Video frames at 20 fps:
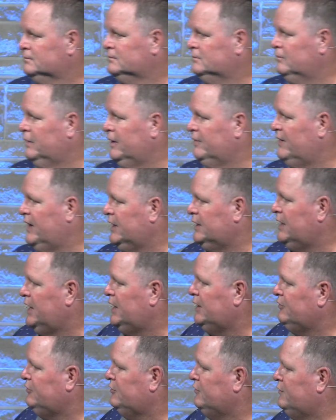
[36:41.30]
You may have had
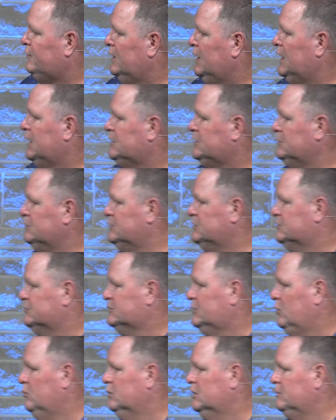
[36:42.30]
days you felt like you just
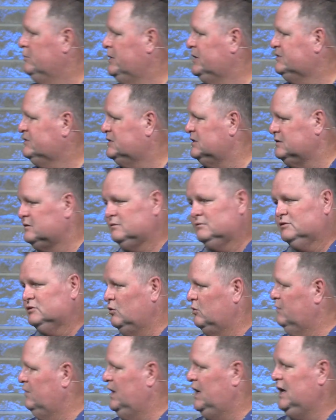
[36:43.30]
totally missed it.
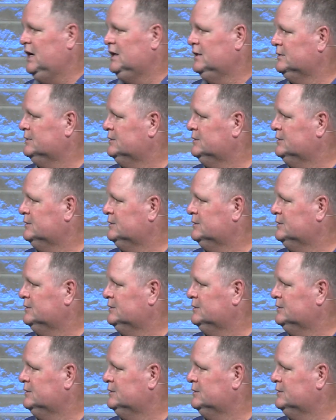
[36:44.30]
So have I.